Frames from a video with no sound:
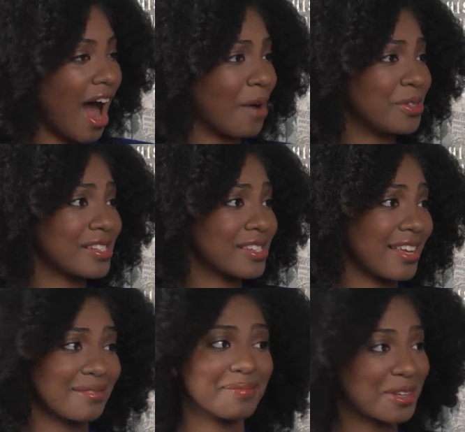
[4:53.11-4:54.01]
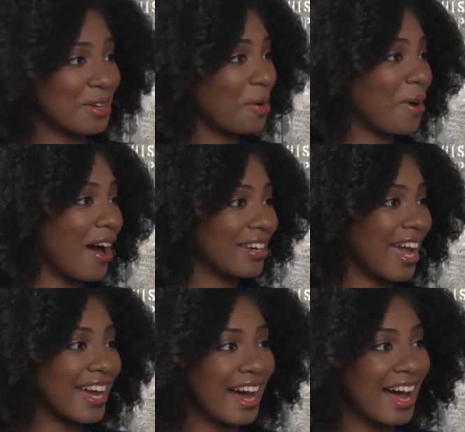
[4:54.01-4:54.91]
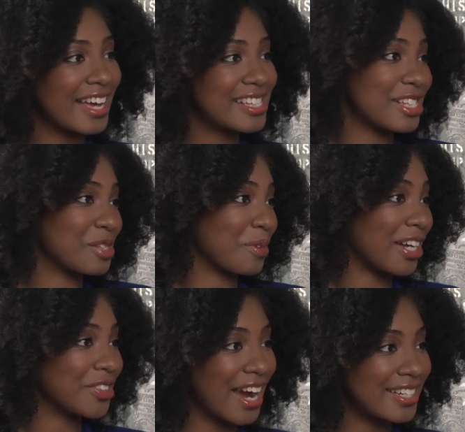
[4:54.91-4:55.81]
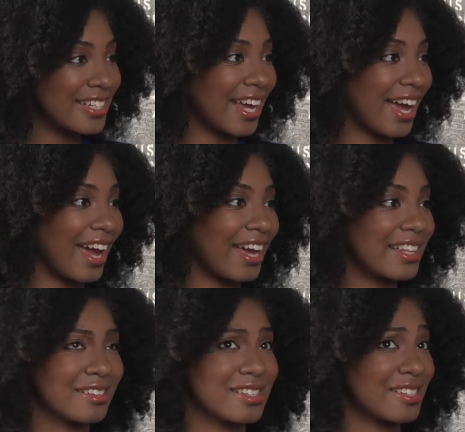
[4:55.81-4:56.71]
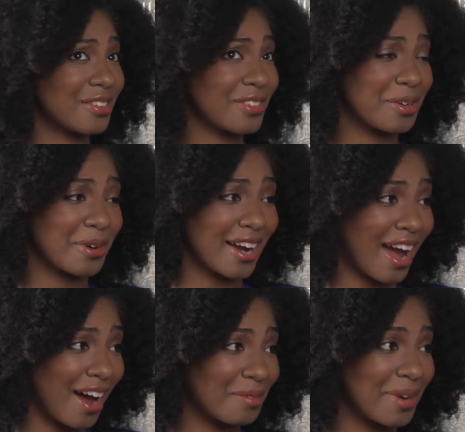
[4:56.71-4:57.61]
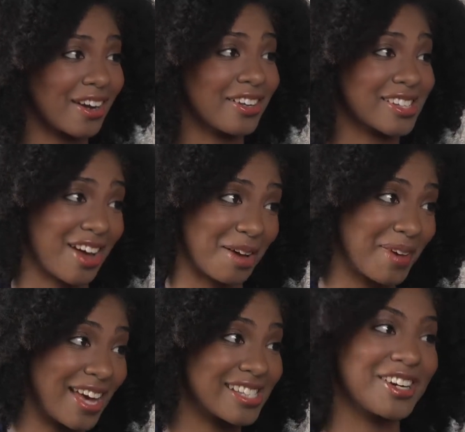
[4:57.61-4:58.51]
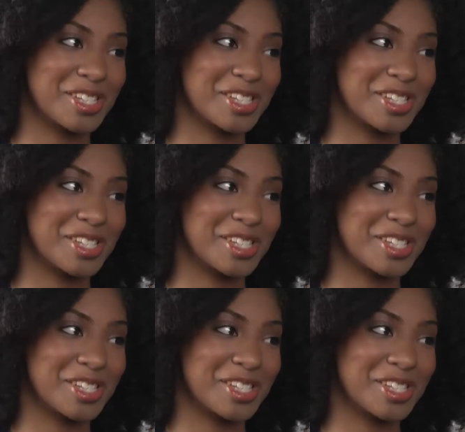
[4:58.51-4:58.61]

I would just go on, hey guys, this is what I tried today. This didn't really work out. My hair looks a hot mess.